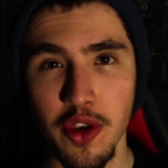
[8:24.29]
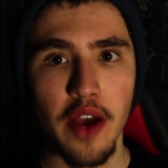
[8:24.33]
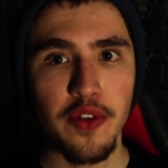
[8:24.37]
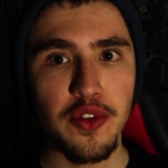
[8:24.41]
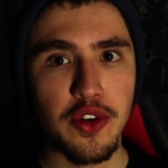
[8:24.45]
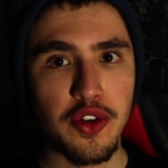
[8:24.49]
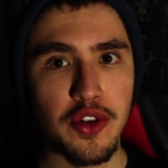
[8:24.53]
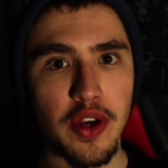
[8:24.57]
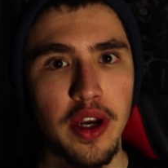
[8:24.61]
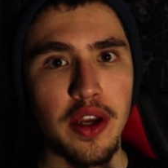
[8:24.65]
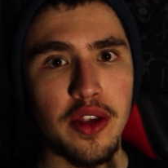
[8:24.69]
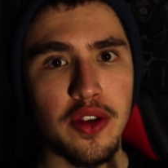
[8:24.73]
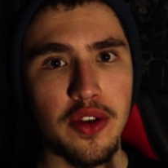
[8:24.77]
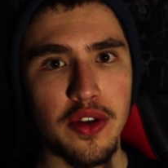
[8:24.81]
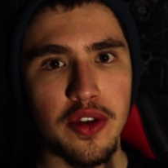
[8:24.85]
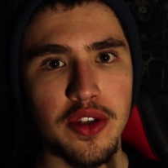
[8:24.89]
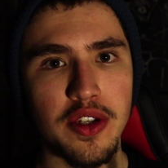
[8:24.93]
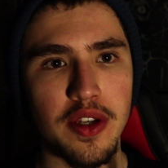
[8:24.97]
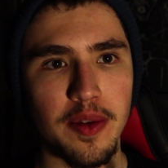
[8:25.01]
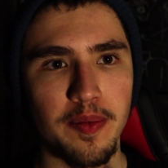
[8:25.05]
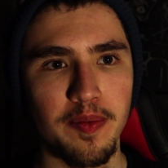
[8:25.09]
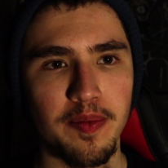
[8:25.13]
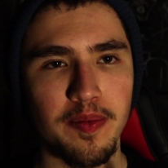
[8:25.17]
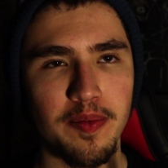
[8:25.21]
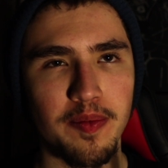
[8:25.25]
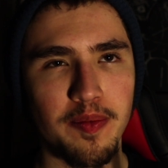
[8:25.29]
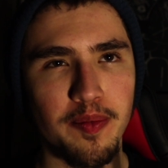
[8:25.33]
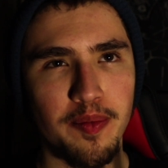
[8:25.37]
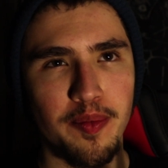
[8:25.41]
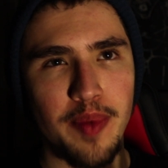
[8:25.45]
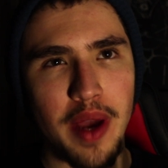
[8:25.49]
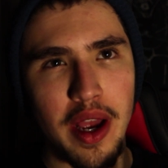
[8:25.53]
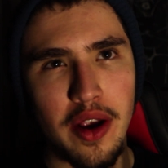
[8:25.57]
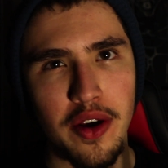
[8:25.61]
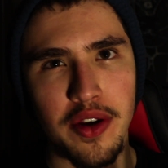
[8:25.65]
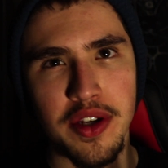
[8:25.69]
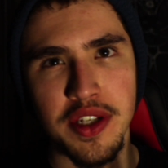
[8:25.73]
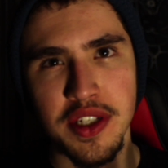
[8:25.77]
You have to try and use a
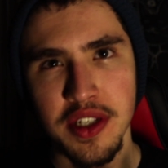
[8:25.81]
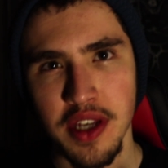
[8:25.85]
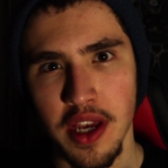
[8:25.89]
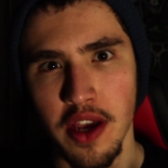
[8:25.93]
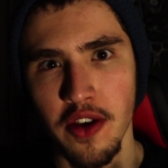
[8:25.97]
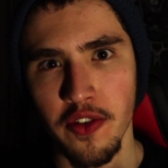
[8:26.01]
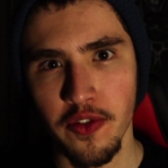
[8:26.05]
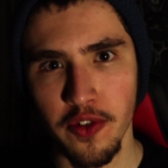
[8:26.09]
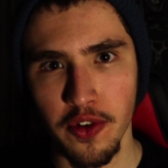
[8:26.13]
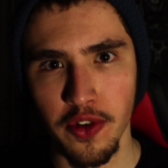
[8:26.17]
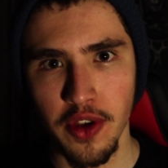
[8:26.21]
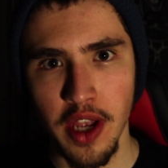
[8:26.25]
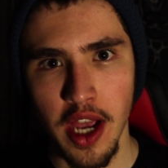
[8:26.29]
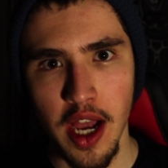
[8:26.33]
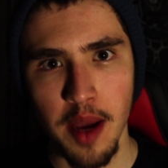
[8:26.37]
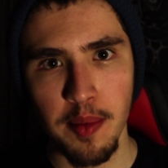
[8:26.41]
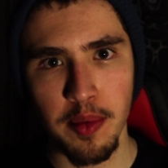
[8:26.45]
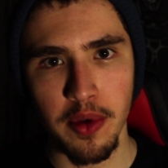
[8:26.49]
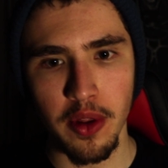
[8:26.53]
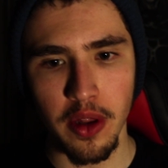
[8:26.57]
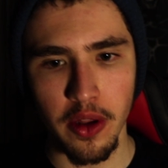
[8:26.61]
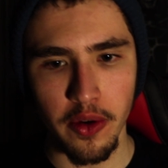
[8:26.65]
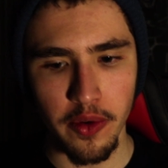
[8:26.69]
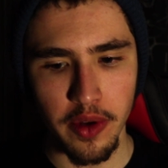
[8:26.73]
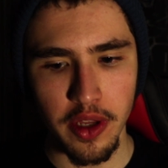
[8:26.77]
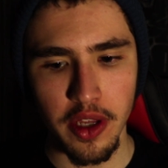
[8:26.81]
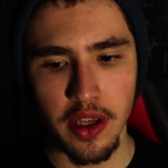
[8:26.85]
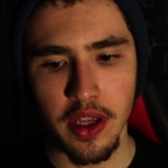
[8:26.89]
better set of vocabulary.